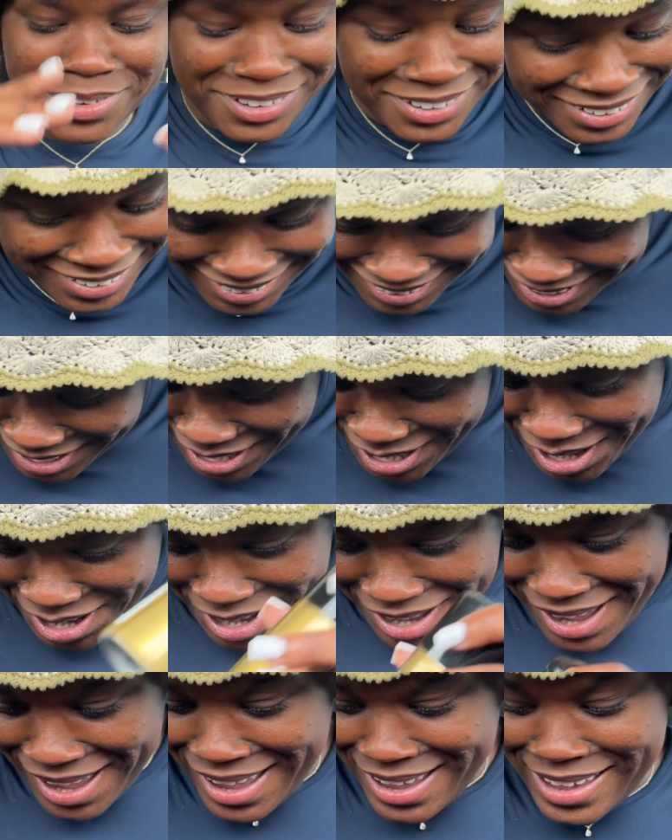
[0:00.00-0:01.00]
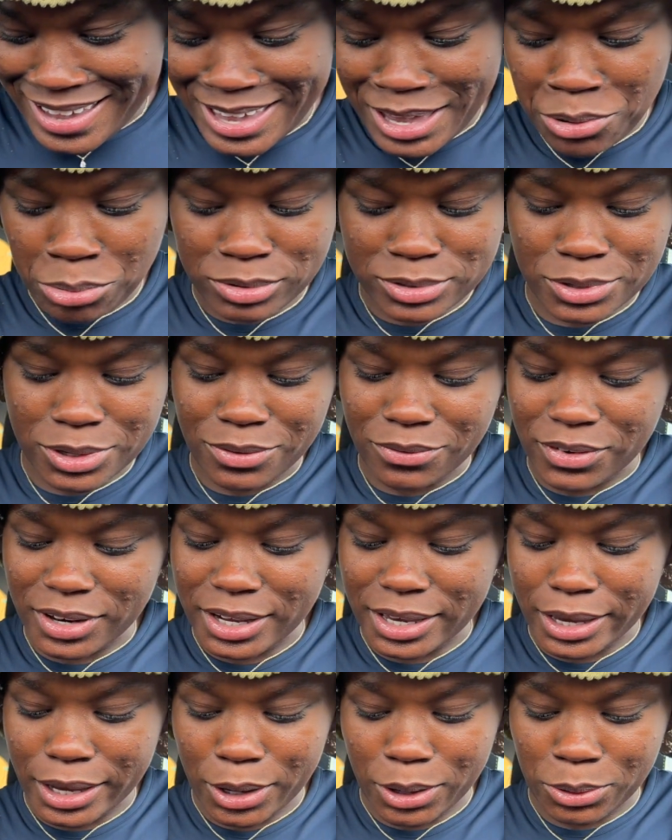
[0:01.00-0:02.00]
it was on a
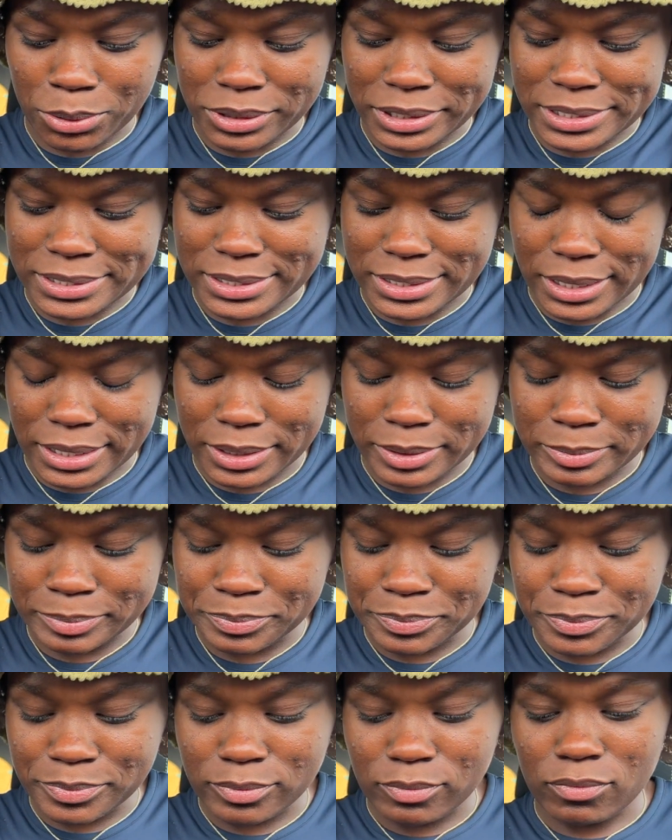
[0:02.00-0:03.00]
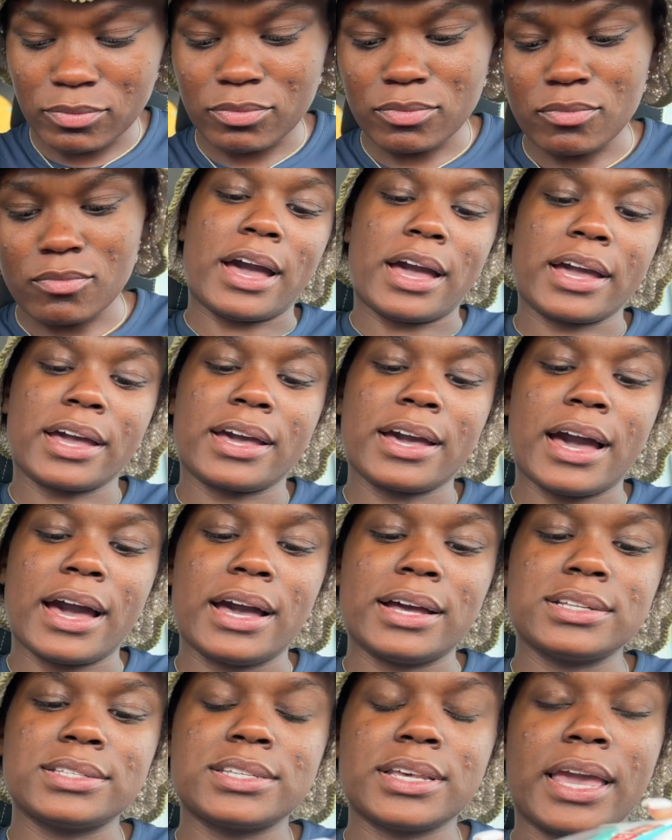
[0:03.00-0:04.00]
video, listen. I
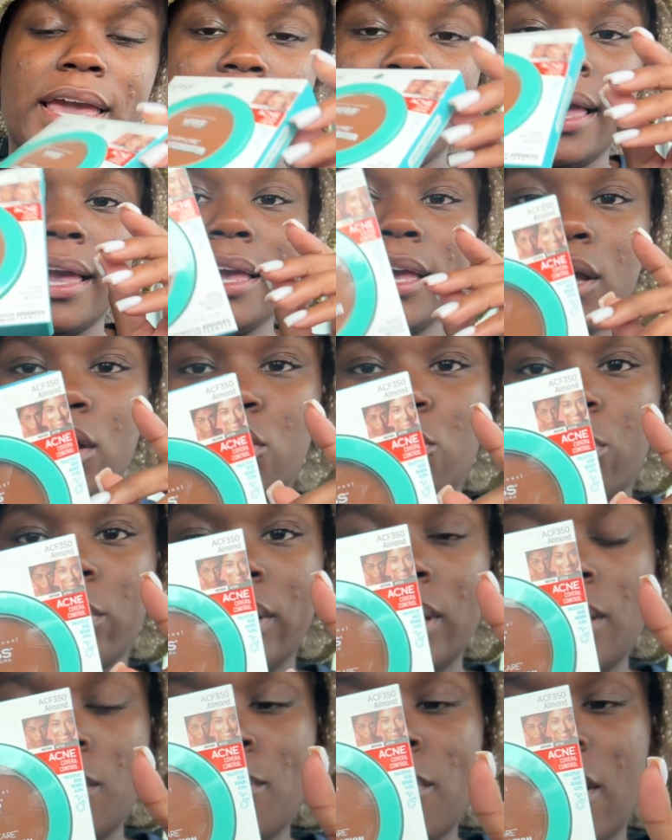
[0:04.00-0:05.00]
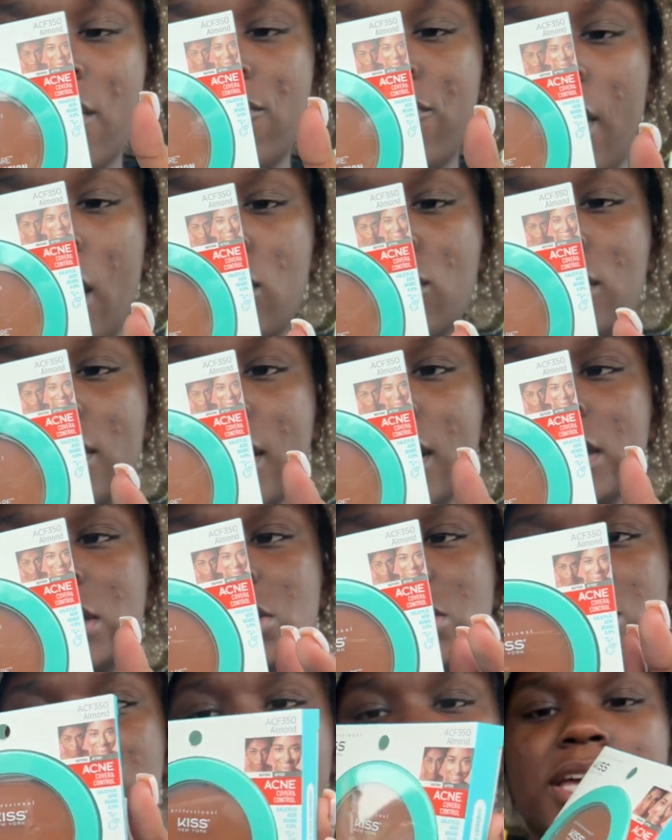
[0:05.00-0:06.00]
got a cream
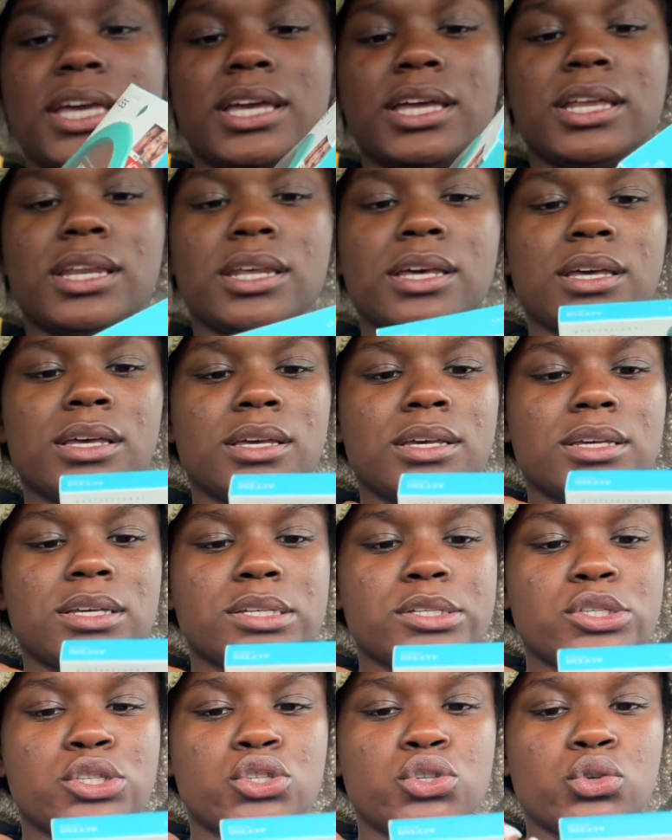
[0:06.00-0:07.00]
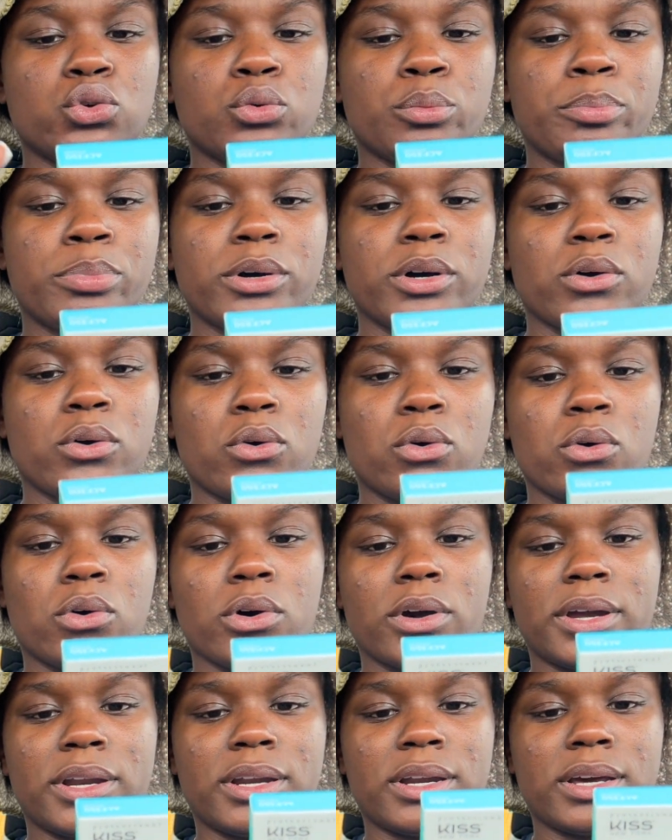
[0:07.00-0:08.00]
foundation to put
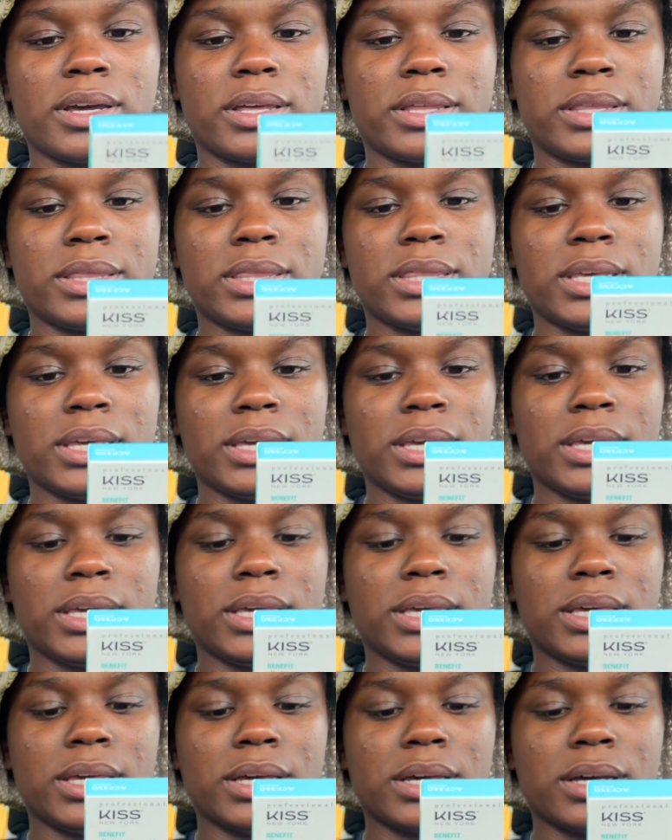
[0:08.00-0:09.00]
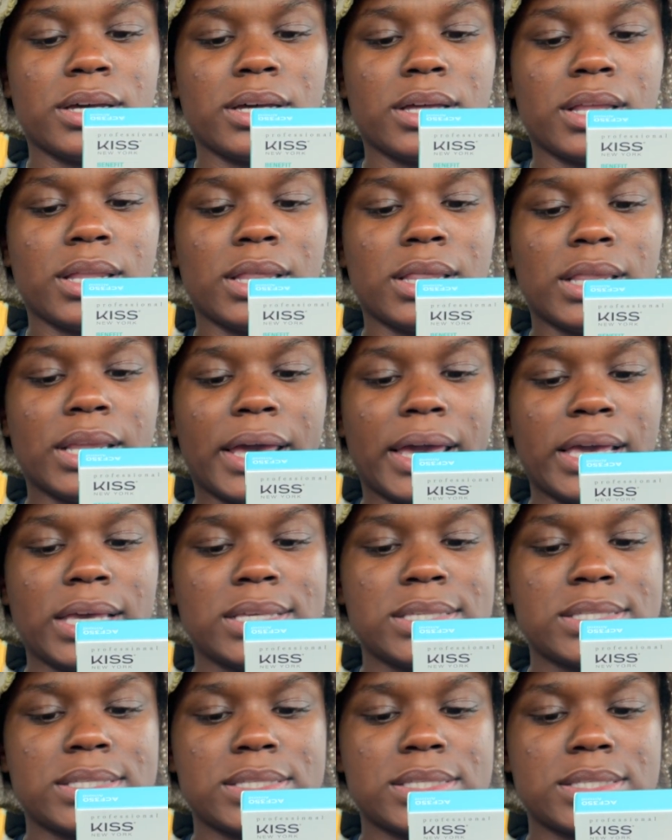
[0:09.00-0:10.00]
on the
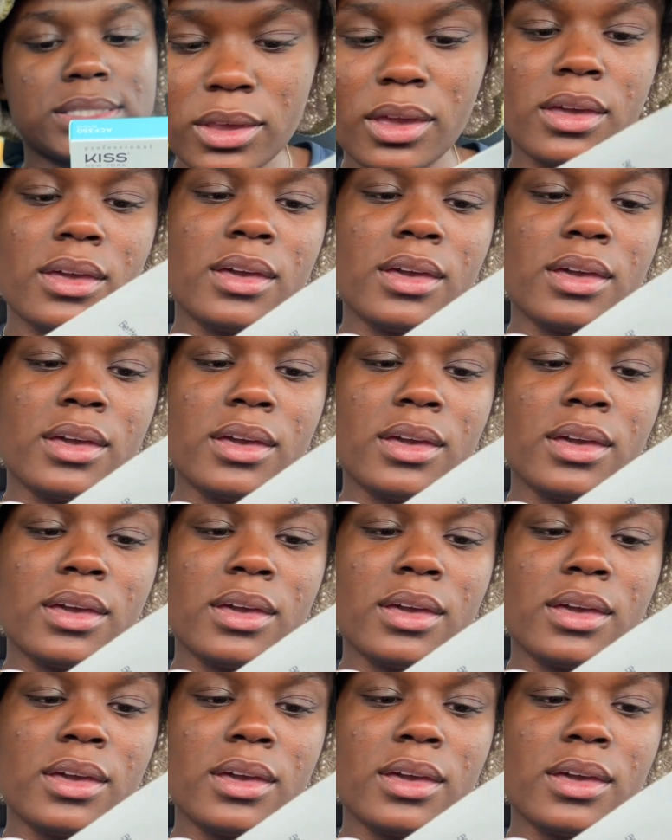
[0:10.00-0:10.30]
lace.